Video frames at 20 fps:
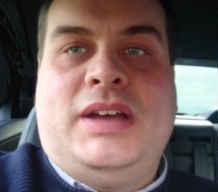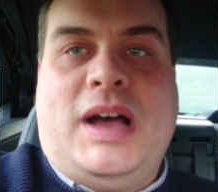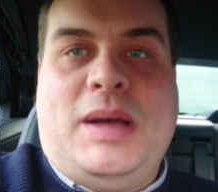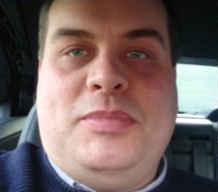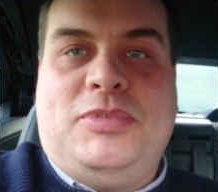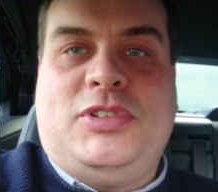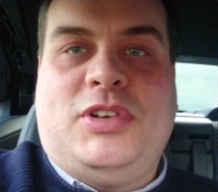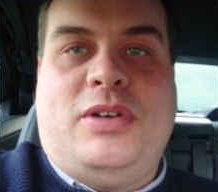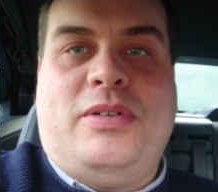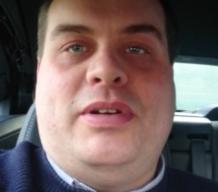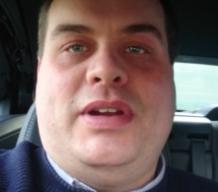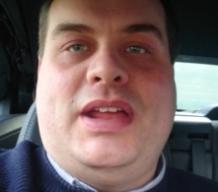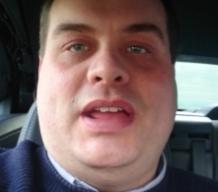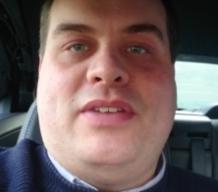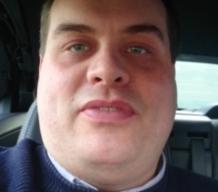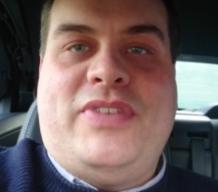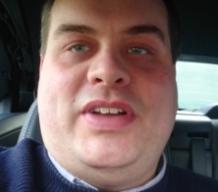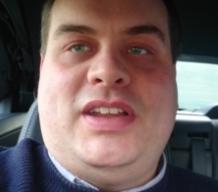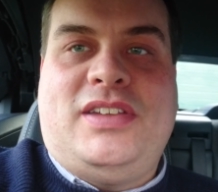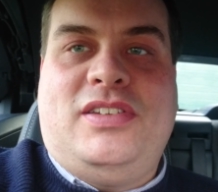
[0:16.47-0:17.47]
I'm sorry
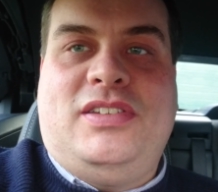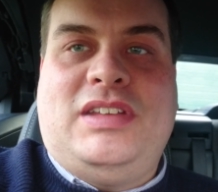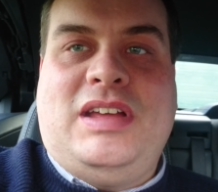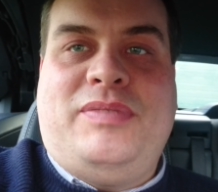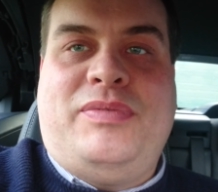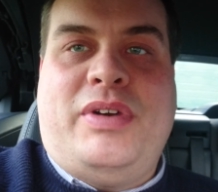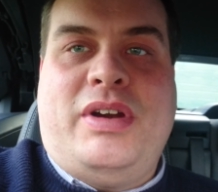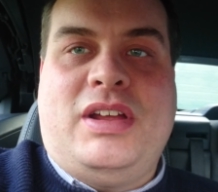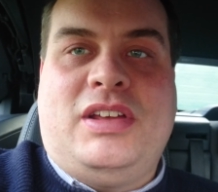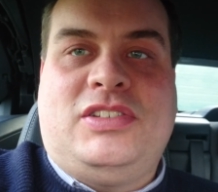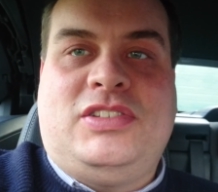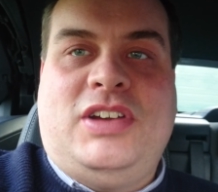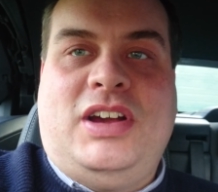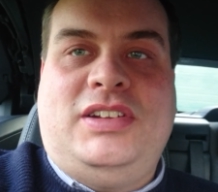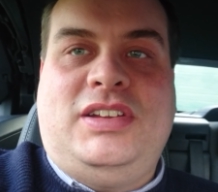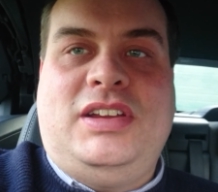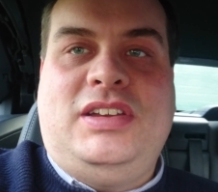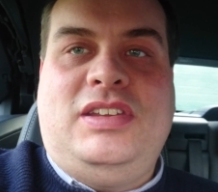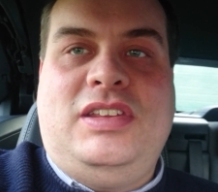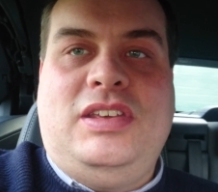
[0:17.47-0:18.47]
if that doesn't sound very
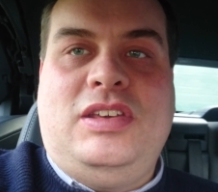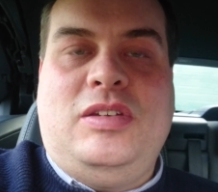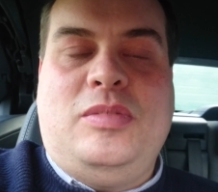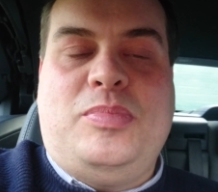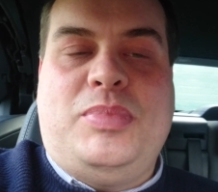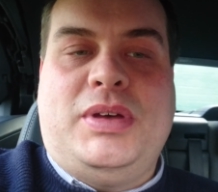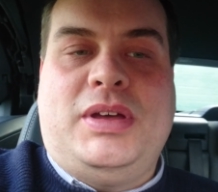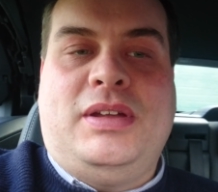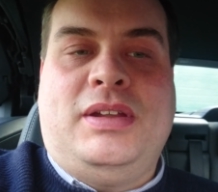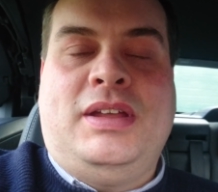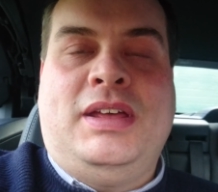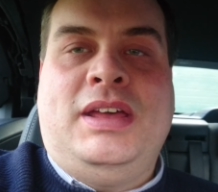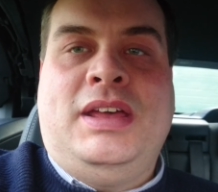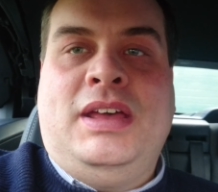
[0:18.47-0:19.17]
exciting to you, but